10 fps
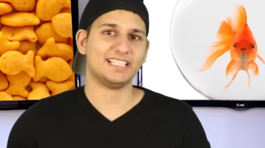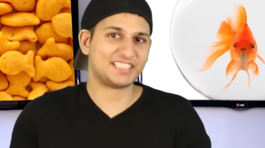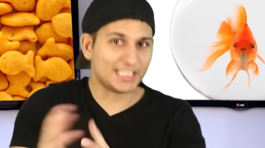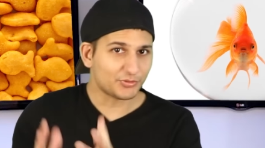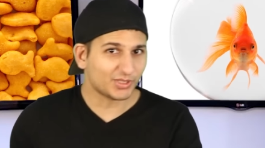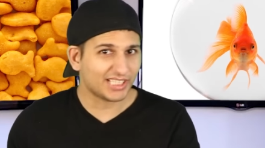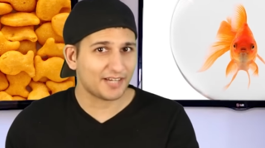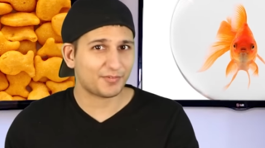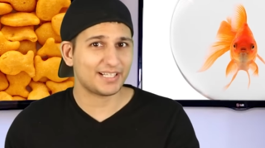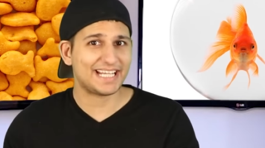Is this real
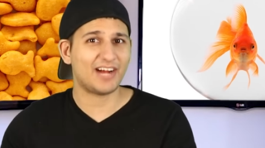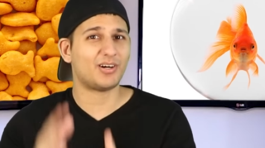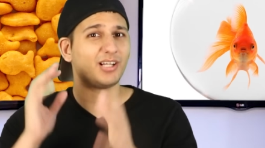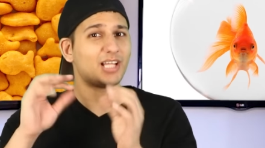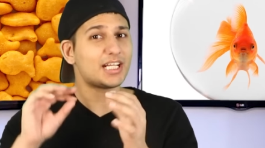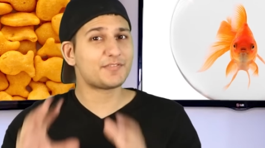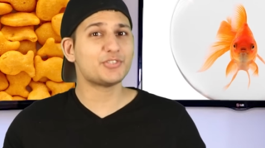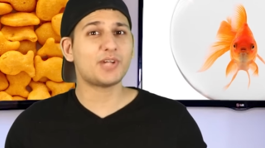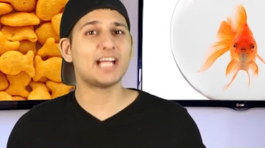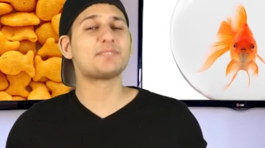life right now? A lot of
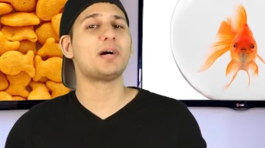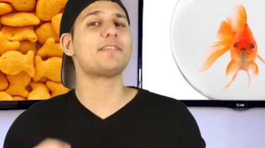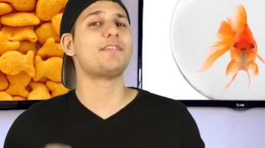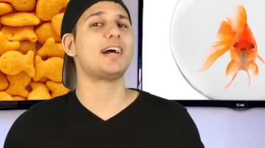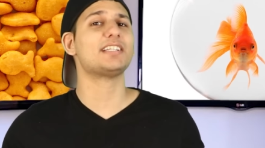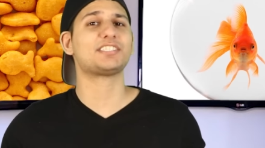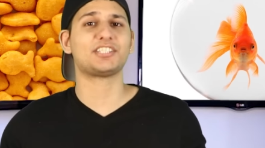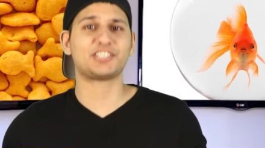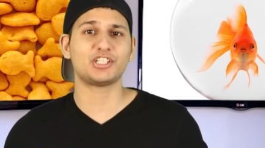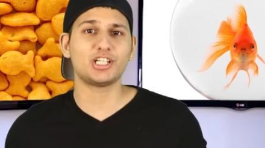you guys might find this
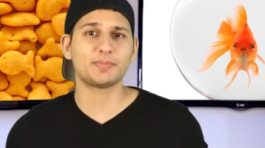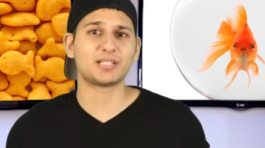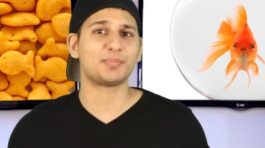disturbing,